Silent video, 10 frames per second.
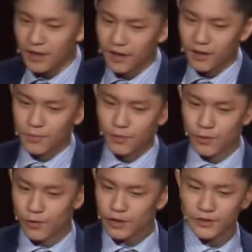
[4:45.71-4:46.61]
But we
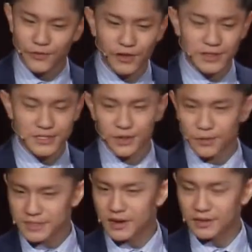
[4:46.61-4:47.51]
quickly realized,
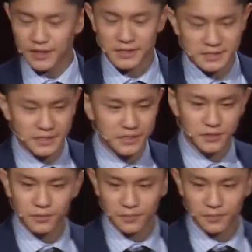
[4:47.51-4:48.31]
it's not that easy, so